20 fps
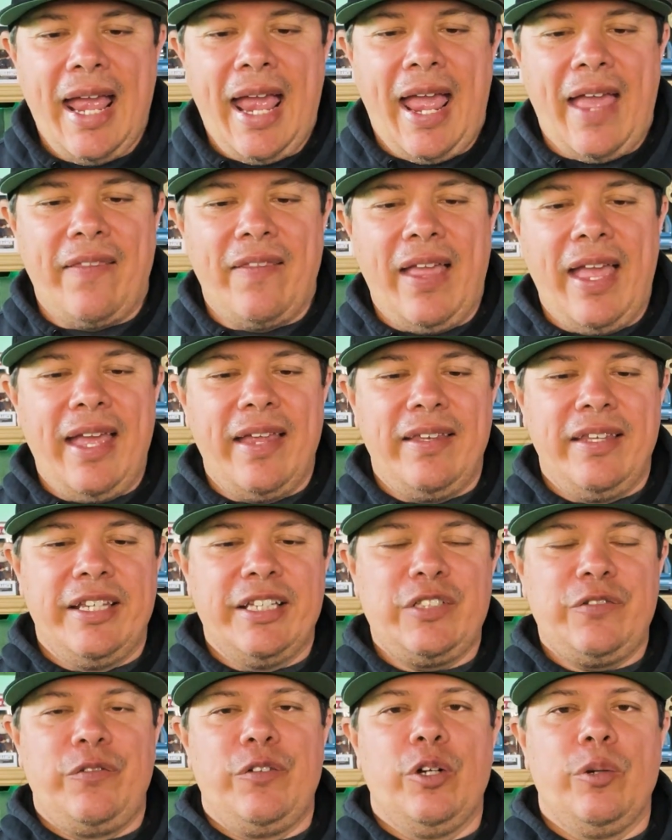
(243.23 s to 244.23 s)
And then
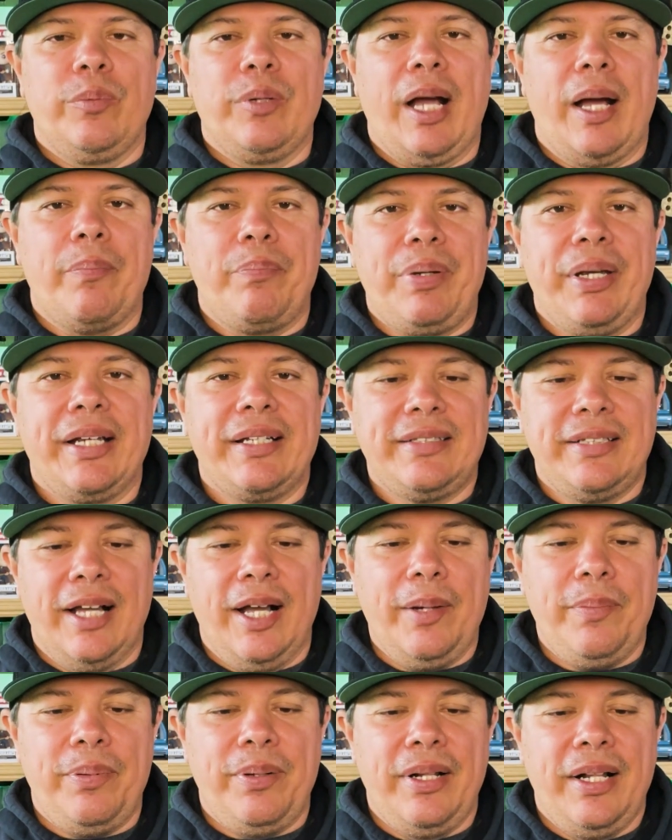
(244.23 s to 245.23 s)
this film got picked
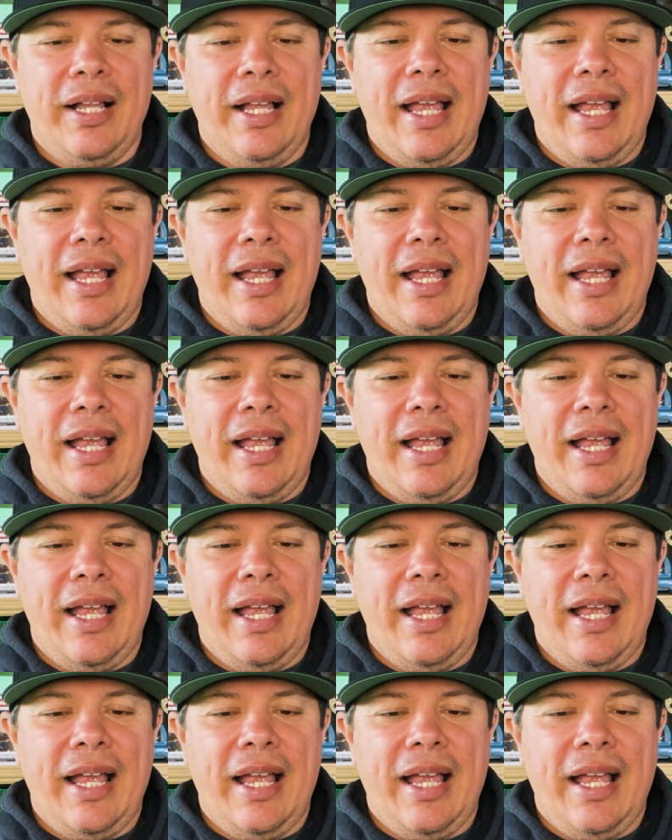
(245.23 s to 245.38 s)
up